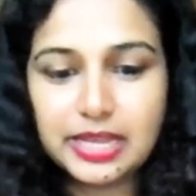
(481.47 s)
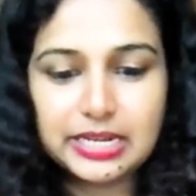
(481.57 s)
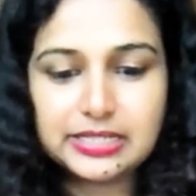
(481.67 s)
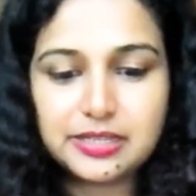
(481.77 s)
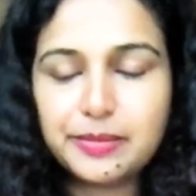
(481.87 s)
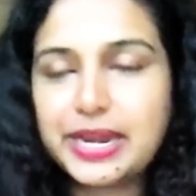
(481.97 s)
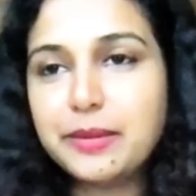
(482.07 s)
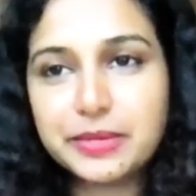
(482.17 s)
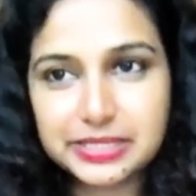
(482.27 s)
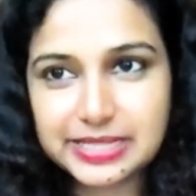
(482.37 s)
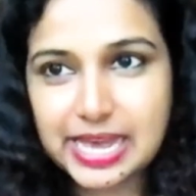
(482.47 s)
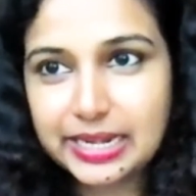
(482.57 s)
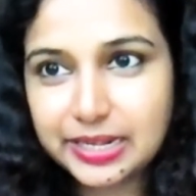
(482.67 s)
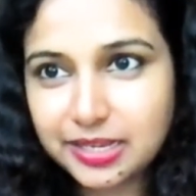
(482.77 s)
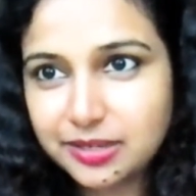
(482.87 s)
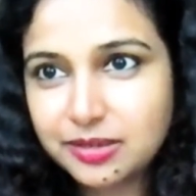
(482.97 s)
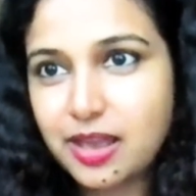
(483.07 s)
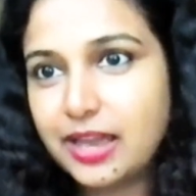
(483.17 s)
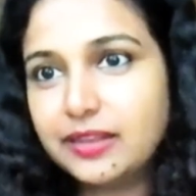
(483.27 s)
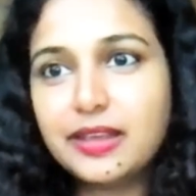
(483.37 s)
there is the brand personality,
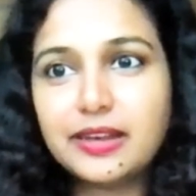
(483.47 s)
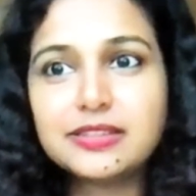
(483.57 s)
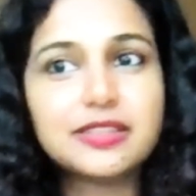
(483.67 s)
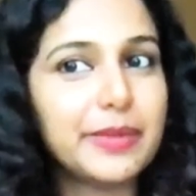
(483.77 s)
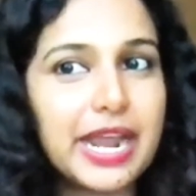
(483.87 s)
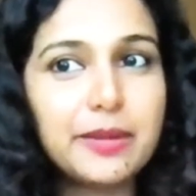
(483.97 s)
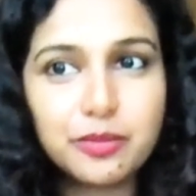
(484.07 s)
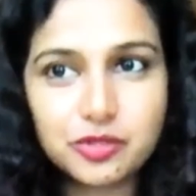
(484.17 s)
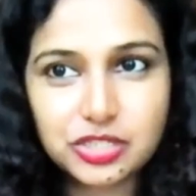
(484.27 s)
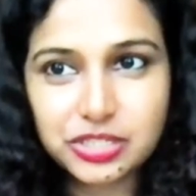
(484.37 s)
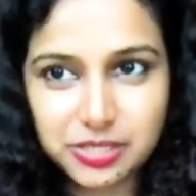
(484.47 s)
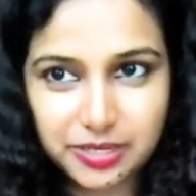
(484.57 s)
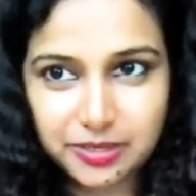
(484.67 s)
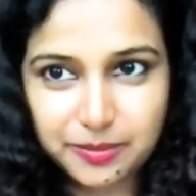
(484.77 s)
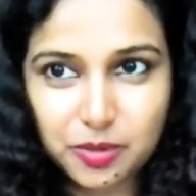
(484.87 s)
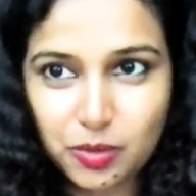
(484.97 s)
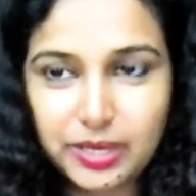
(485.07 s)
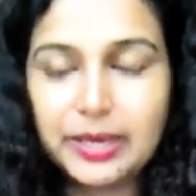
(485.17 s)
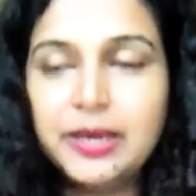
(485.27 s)
and there is the brand positioning. Okay.